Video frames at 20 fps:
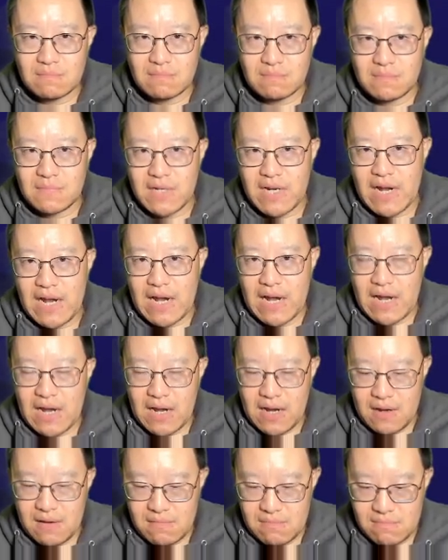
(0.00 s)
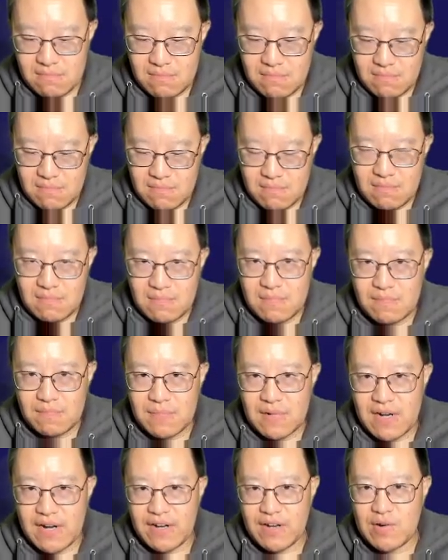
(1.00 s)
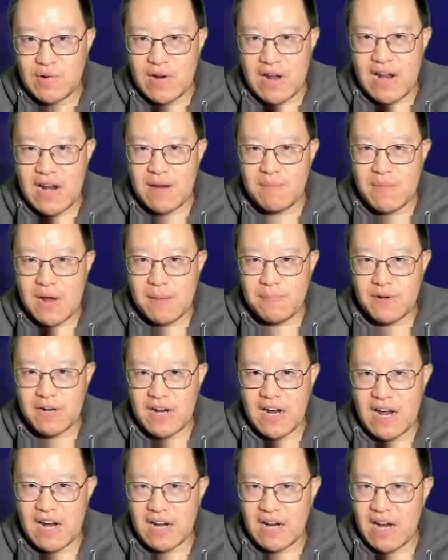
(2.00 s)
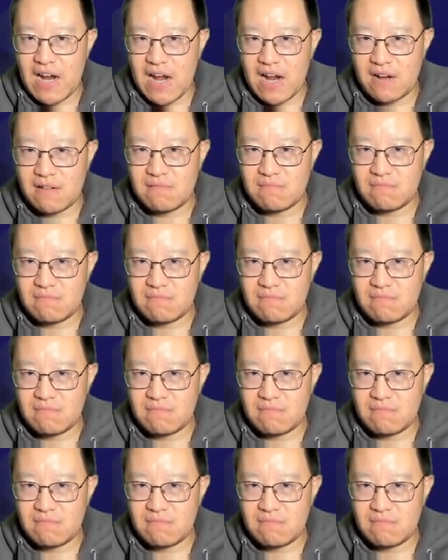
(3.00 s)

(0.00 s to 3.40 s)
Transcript: Yeah. Well, let's do that Nmap scan again.